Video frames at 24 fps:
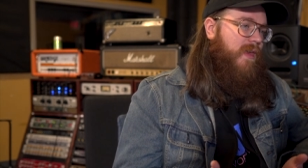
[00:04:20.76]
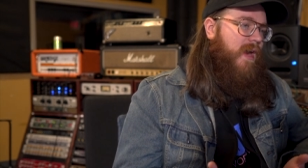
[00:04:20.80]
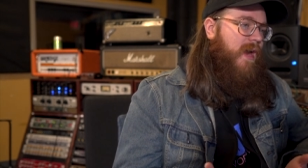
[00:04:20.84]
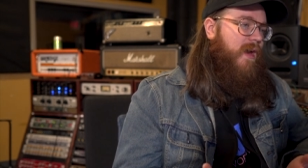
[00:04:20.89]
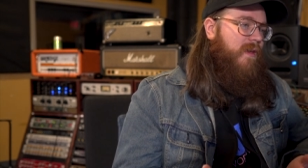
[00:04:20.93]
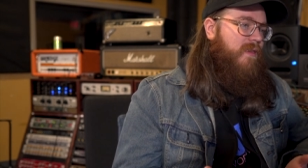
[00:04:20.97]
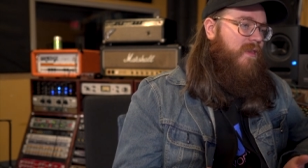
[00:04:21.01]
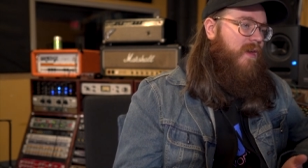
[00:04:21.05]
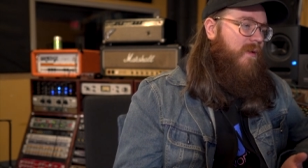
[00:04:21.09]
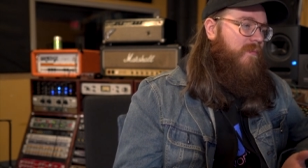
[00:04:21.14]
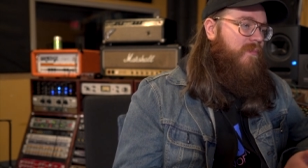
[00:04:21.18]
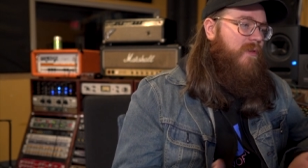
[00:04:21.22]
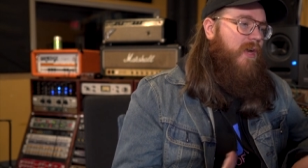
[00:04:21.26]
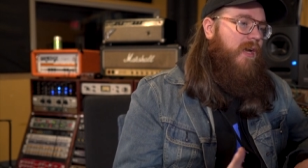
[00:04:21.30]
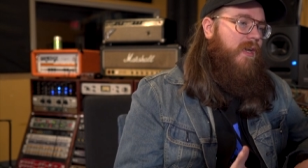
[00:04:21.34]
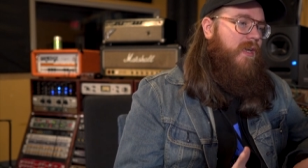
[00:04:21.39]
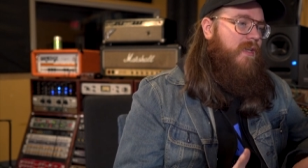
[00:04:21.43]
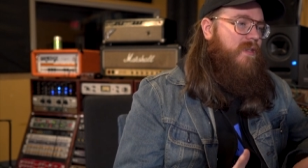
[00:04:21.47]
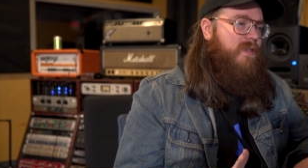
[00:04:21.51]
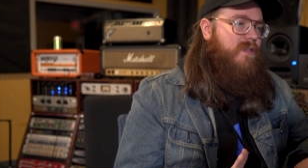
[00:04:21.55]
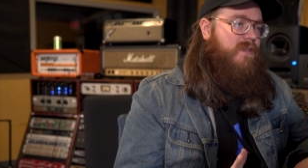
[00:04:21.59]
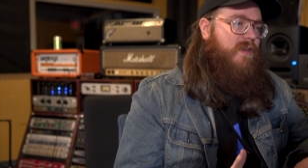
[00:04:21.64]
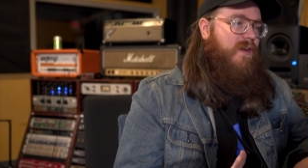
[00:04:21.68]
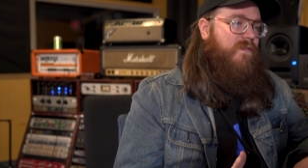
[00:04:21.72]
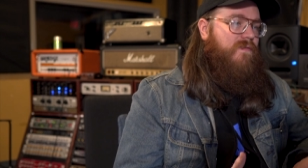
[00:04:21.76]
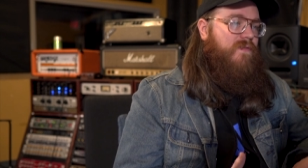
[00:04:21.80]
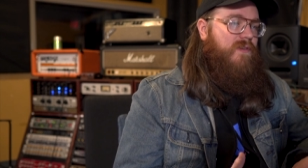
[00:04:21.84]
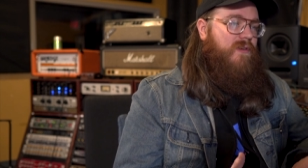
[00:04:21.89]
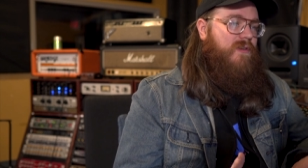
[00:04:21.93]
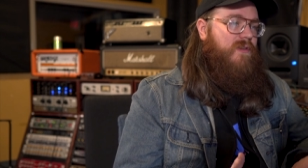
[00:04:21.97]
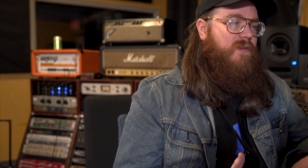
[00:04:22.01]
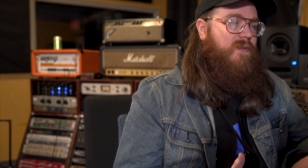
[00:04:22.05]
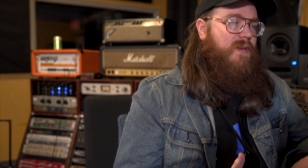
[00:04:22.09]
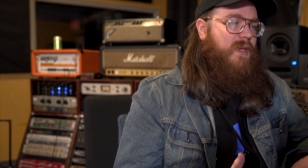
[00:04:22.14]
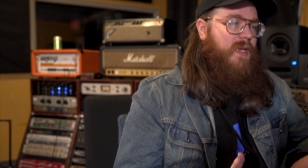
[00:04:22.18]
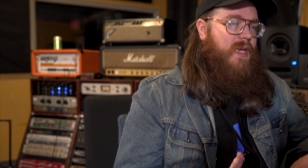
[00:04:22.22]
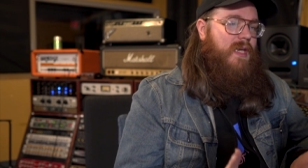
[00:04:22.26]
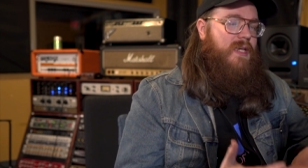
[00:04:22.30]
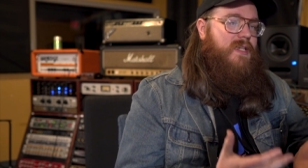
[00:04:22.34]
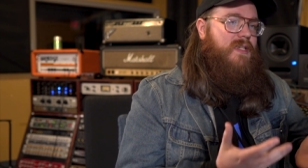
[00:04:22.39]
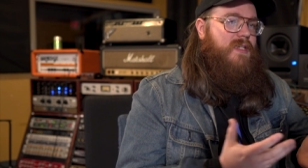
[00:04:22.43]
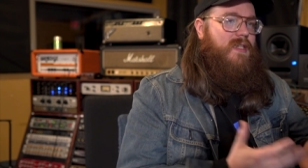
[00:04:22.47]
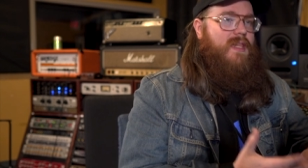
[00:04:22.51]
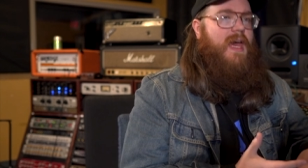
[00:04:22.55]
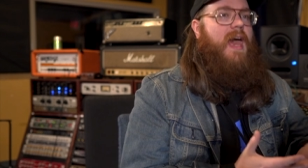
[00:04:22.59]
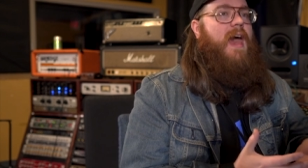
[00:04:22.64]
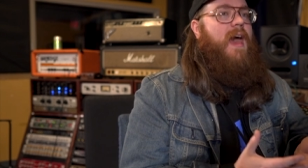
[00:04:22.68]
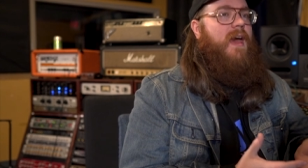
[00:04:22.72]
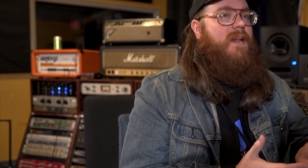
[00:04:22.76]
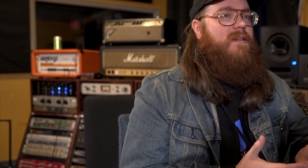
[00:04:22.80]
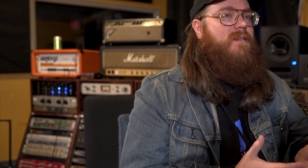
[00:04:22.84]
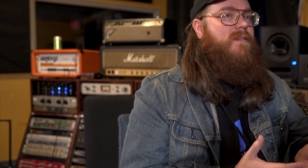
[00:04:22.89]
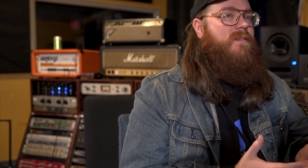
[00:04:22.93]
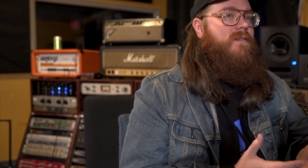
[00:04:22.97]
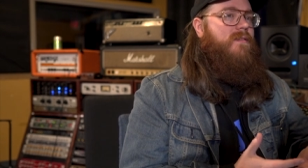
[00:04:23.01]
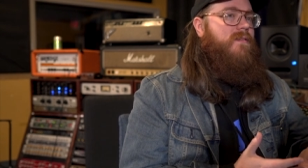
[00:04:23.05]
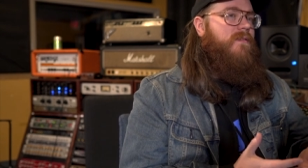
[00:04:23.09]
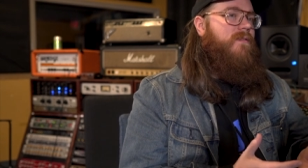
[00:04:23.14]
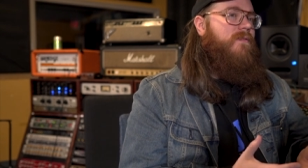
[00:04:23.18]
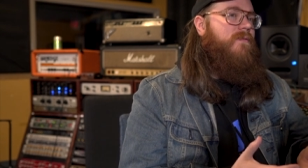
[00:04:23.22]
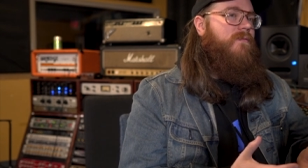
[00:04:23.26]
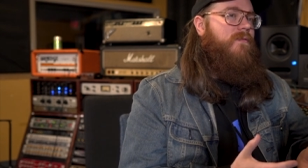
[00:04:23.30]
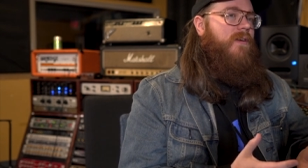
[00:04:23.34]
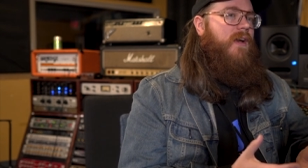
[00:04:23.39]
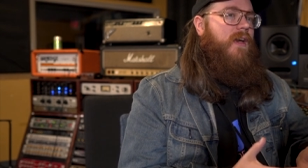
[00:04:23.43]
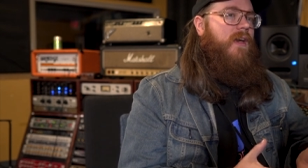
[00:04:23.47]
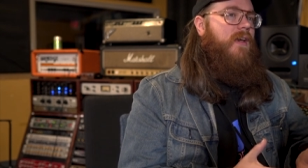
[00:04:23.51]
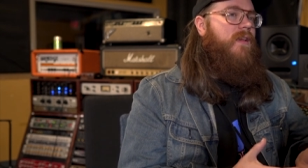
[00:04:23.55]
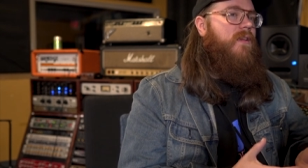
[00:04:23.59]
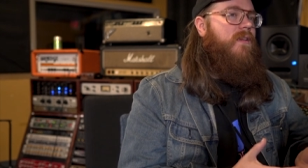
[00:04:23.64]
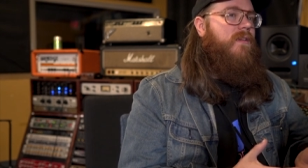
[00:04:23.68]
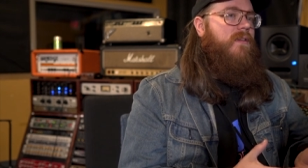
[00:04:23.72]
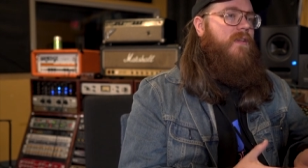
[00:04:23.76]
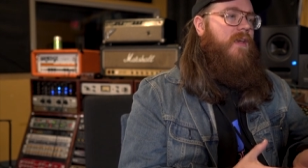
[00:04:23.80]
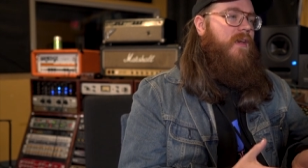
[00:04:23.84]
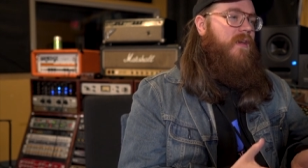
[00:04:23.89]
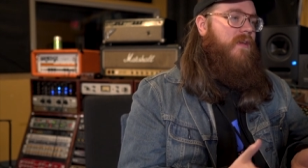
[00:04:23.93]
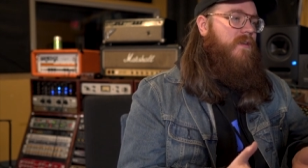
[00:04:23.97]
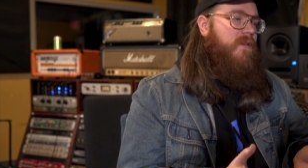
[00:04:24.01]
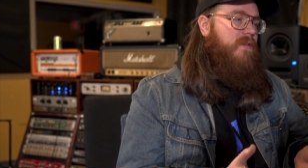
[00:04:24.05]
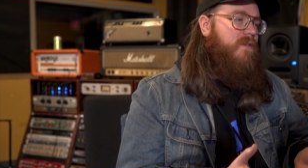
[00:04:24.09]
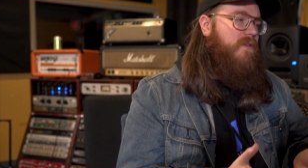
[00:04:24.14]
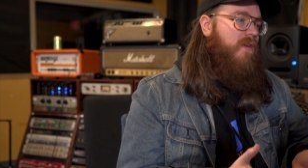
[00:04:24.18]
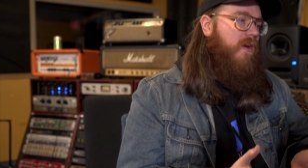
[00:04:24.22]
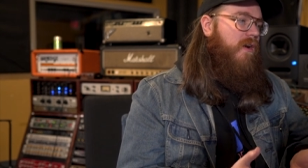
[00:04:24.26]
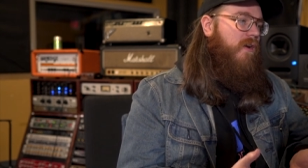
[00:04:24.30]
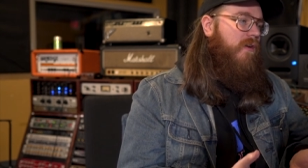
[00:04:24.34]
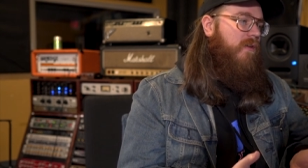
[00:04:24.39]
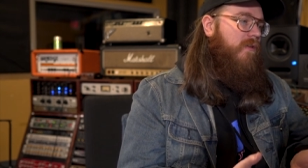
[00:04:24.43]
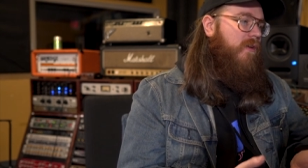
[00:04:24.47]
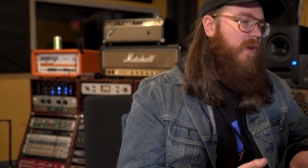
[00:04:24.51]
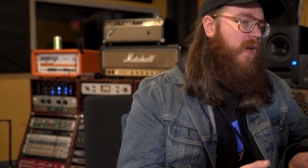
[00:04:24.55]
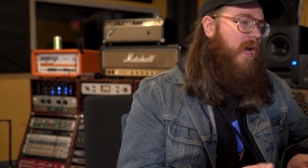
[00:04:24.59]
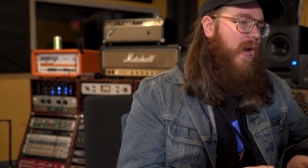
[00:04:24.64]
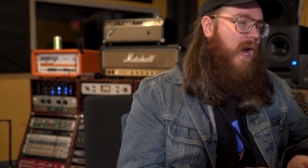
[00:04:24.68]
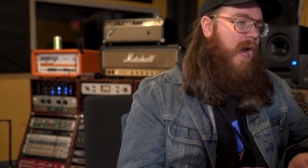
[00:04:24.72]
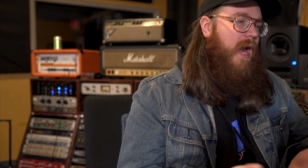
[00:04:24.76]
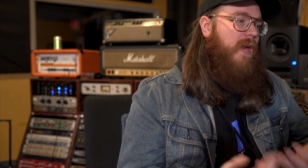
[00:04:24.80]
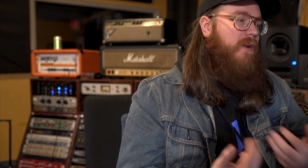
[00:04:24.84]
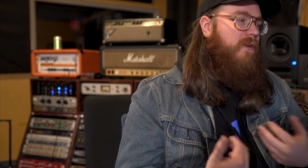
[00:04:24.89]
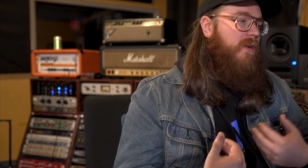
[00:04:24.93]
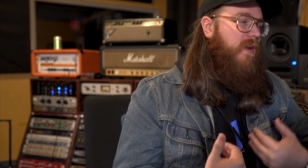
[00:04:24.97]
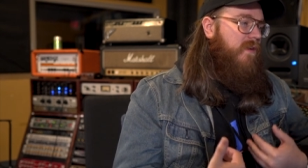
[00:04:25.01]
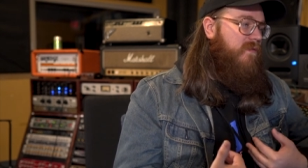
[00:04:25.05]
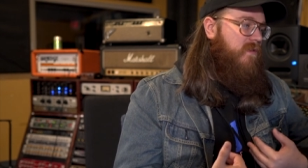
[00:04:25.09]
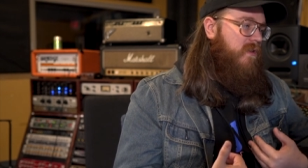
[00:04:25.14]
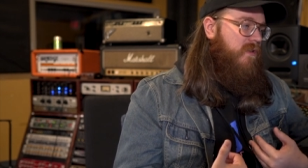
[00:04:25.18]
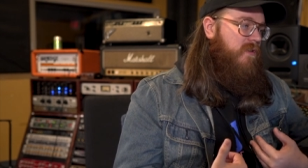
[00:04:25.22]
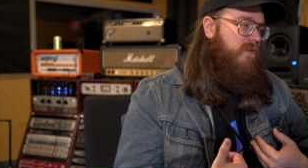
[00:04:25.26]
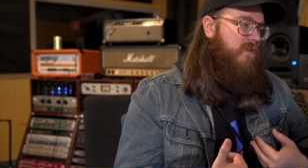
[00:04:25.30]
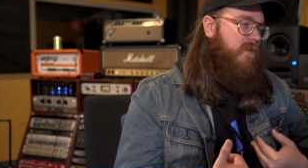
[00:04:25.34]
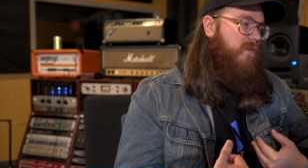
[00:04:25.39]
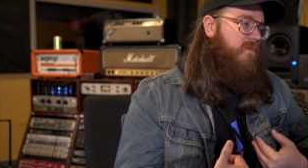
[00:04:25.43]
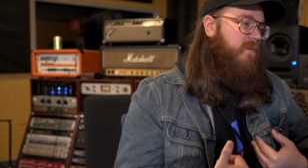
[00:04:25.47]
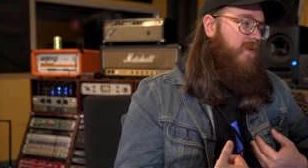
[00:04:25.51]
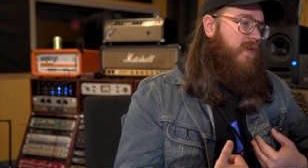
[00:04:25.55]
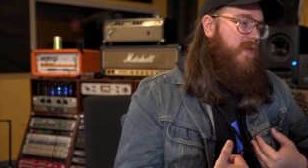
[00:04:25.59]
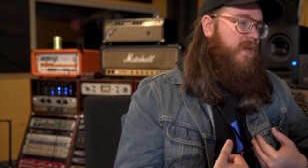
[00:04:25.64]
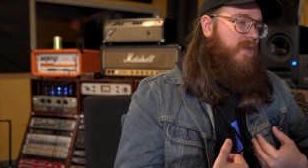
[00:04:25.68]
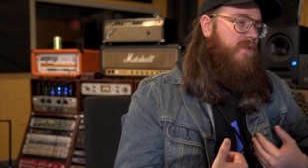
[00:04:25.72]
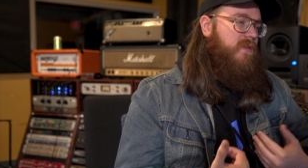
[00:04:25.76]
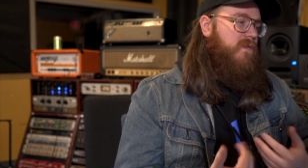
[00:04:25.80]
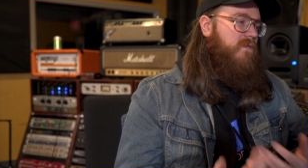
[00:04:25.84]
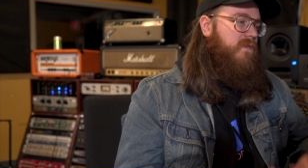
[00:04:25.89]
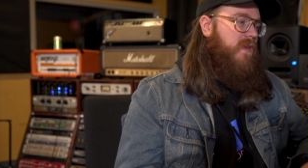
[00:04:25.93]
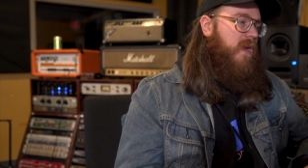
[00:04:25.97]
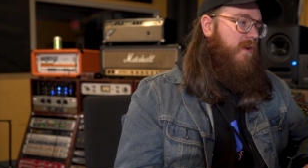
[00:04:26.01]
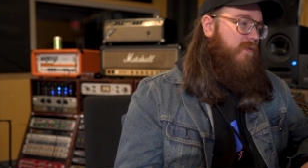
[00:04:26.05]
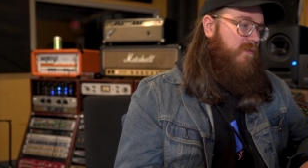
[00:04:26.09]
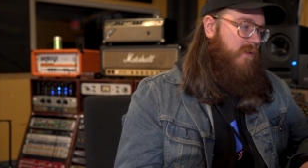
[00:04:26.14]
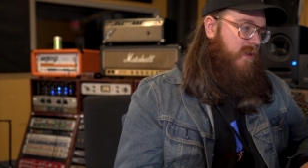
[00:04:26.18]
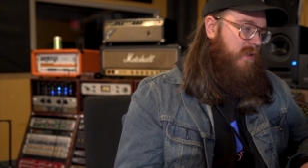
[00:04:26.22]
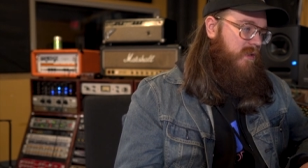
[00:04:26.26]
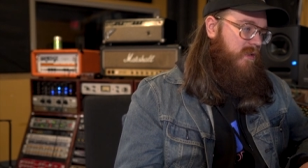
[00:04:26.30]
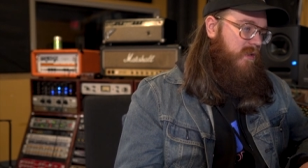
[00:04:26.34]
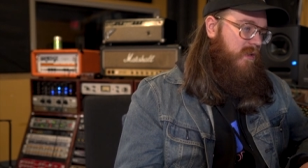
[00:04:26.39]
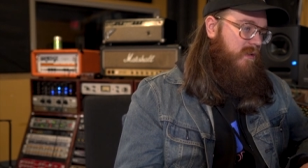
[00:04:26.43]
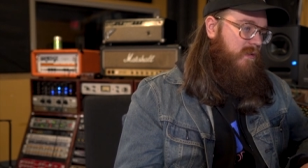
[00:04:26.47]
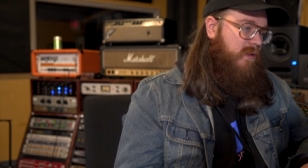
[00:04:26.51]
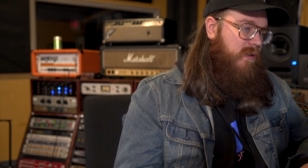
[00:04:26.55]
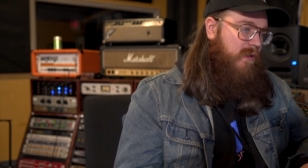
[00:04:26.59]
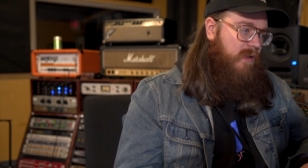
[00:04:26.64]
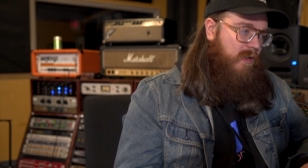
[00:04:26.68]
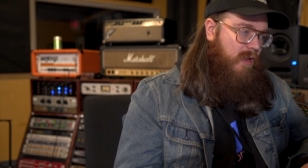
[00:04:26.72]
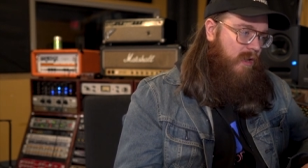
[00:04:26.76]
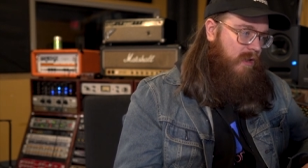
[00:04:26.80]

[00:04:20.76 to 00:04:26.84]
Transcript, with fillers: that, that plugin stuff you're doing is that. Sure. Right? Yeah. Like, right. so I don't have to do it because of that reason.